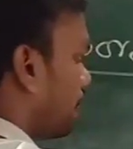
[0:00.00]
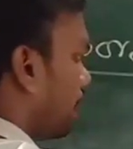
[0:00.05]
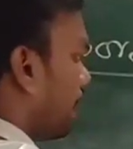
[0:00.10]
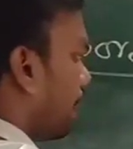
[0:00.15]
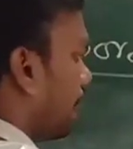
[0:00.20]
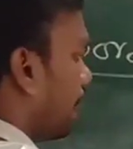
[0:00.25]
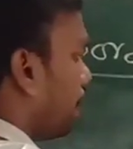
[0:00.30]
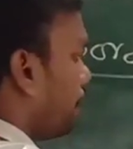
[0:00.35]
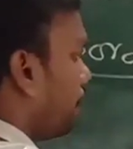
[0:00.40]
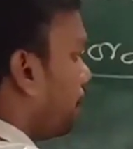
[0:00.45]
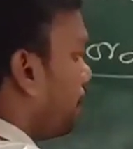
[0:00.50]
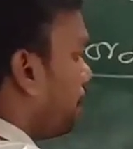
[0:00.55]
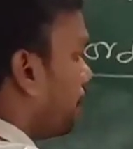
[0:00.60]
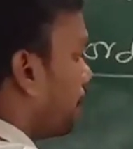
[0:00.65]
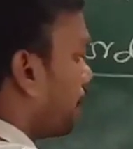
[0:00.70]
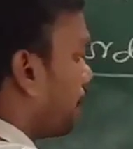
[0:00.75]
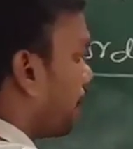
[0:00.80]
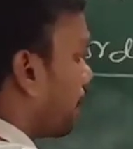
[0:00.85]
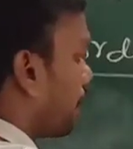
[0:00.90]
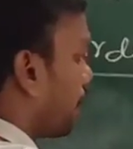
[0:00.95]
M,
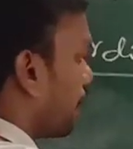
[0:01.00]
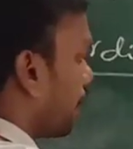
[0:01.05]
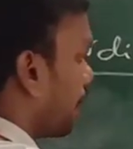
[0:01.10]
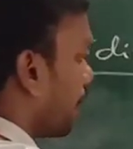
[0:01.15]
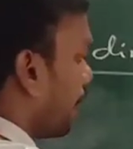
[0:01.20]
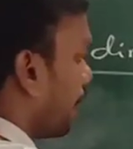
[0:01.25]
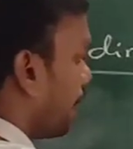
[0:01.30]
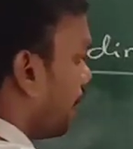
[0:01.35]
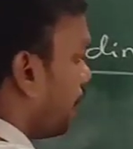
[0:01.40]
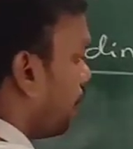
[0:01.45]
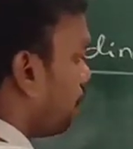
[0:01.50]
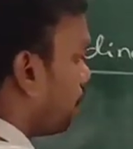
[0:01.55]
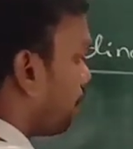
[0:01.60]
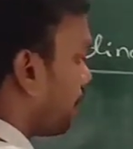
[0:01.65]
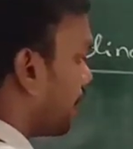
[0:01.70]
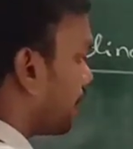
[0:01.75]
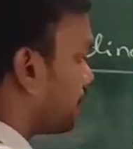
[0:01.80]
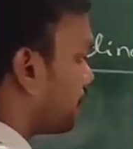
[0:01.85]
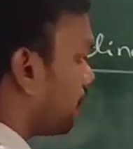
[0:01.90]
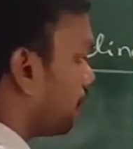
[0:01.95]
L, for
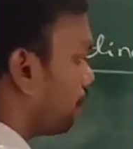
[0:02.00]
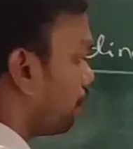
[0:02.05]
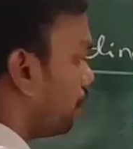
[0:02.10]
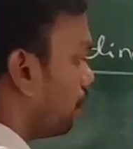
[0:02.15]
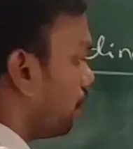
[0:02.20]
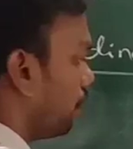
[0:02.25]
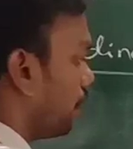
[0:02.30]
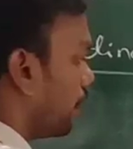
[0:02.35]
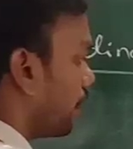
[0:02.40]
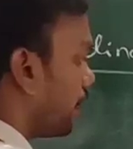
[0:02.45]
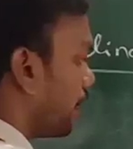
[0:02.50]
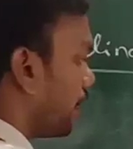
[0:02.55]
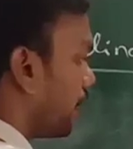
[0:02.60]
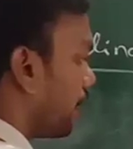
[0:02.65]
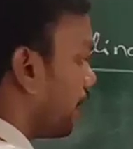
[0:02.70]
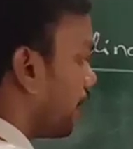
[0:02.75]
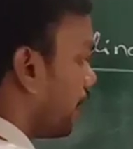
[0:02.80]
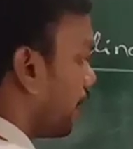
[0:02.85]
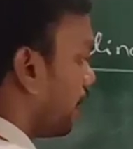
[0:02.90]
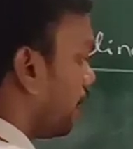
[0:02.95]
example,
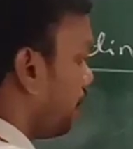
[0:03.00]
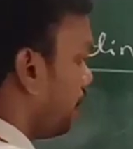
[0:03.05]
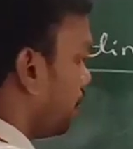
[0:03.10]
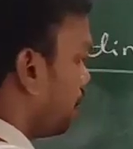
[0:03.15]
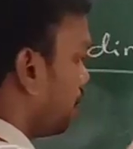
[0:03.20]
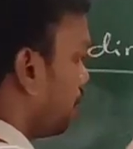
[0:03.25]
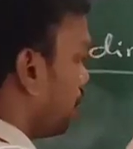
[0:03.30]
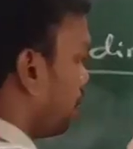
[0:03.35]
N,